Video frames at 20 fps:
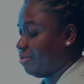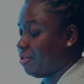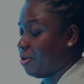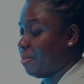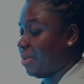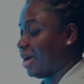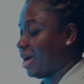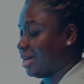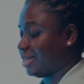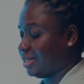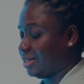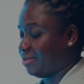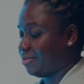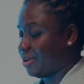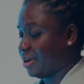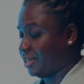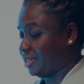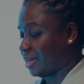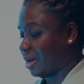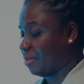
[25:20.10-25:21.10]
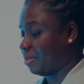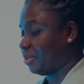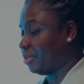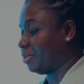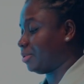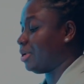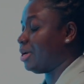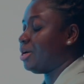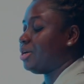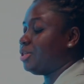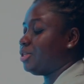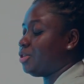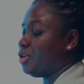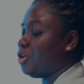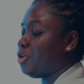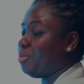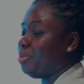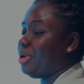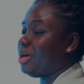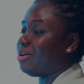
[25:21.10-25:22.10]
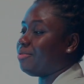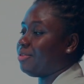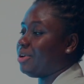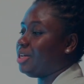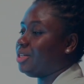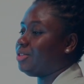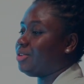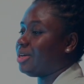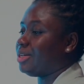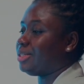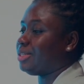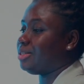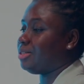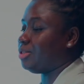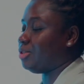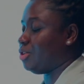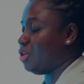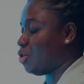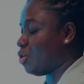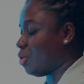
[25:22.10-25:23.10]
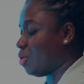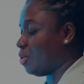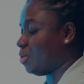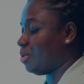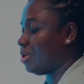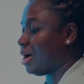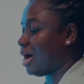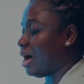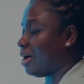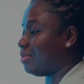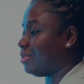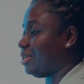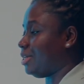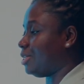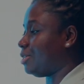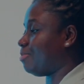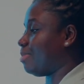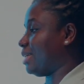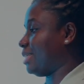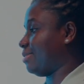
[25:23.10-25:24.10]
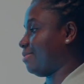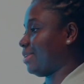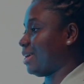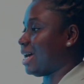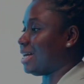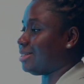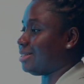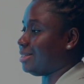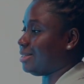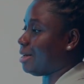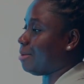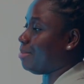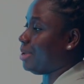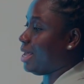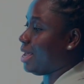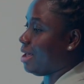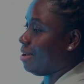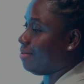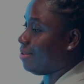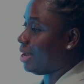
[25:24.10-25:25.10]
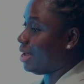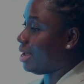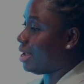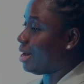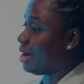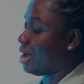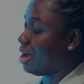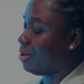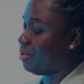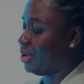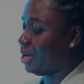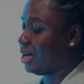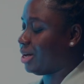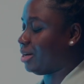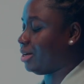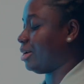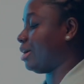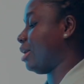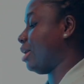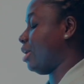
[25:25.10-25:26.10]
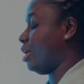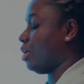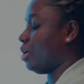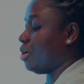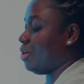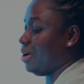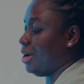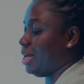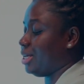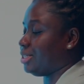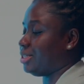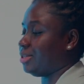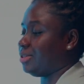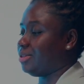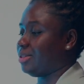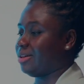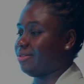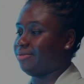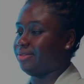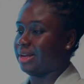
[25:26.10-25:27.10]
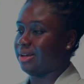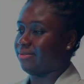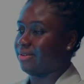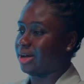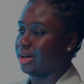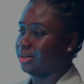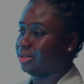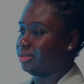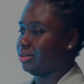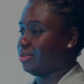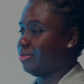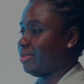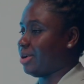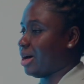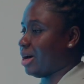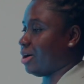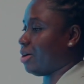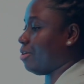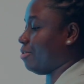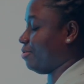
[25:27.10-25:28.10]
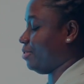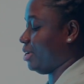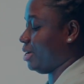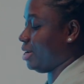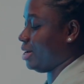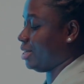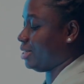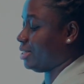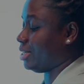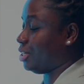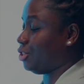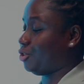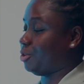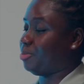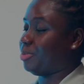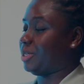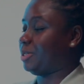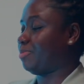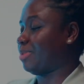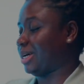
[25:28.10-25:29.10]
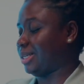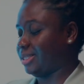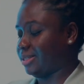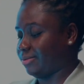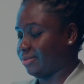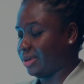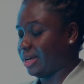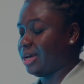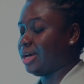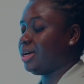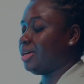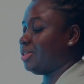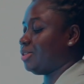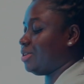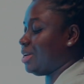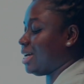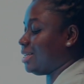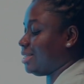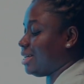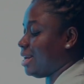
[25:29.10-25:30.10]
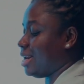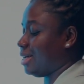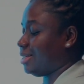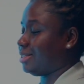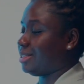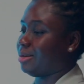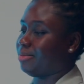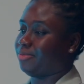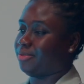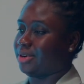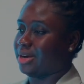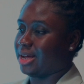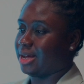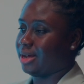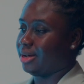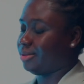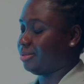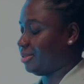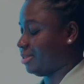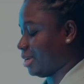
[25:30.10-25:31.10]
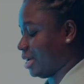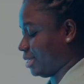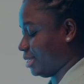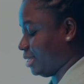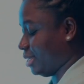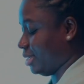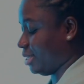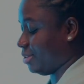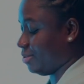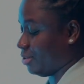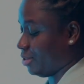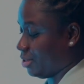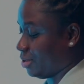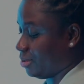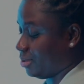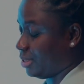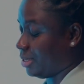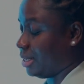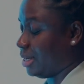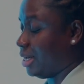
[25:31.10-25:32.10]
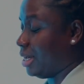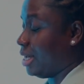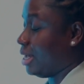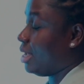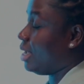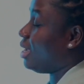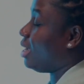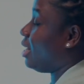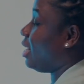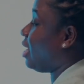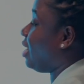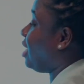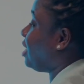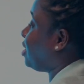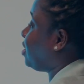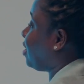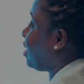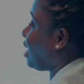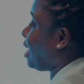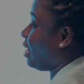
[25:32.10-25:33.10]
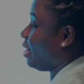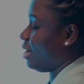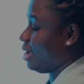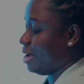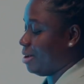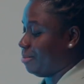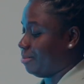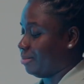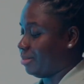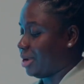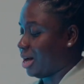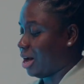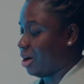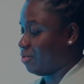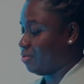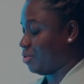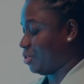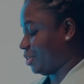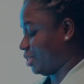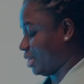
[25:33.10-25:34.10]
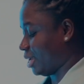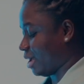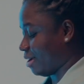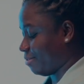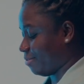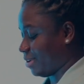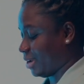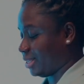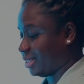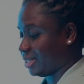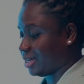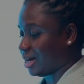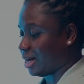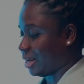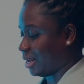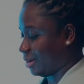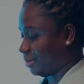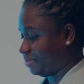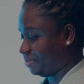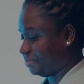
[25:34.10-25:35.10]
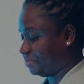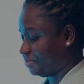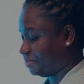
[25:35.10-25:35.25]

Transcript: formic acid, for example. So it'd be of interest to know how these specific acids are behaving and how we can correlate it to the flavor of our coffee in a certain perspective. So that's the next step for the acidity results. Now let's look at how those things affect color.